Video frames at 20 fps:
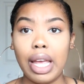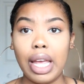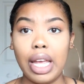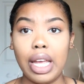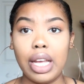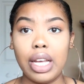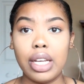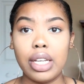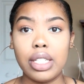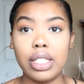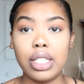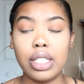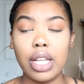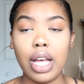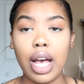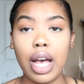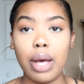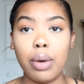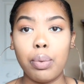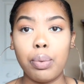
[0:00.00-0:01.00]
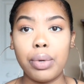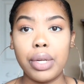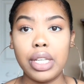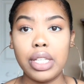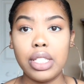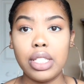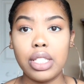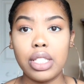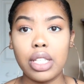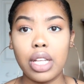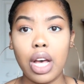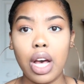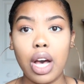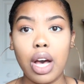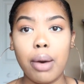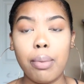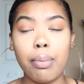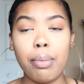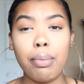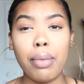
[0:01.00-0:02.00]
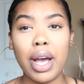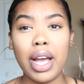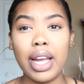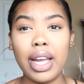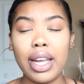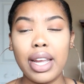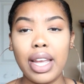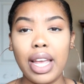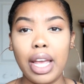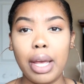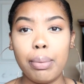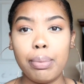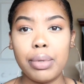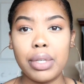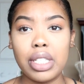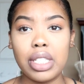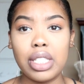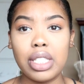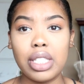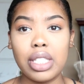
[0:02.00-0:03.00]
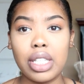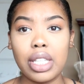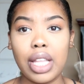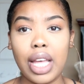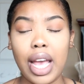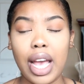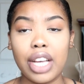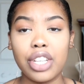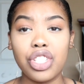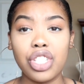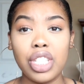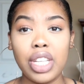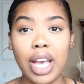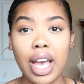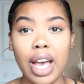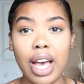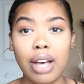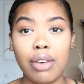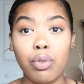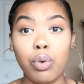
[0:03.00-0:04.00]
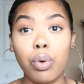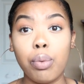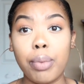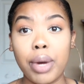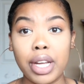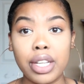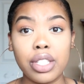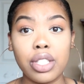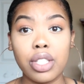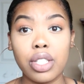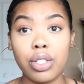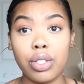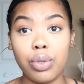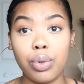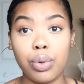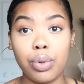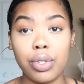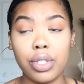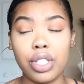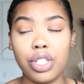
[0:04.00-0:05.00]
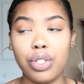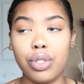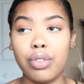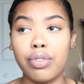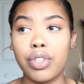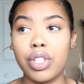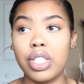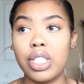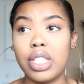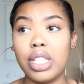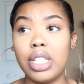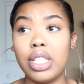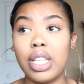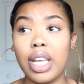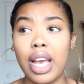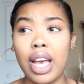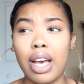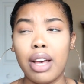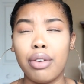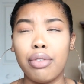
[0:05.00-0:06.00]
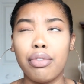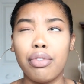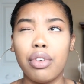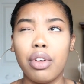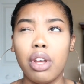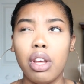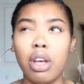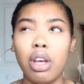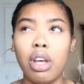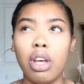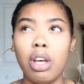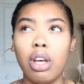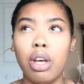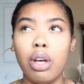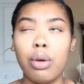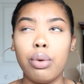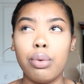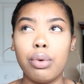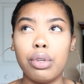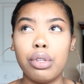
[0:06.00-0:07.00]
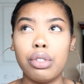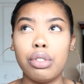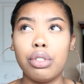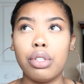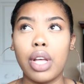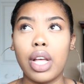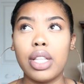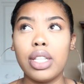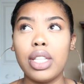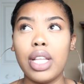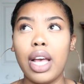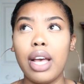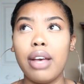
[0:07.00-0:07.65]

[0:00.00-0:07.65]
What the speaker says: And I went, my campus, they actually have, well, my school is university, they have I think they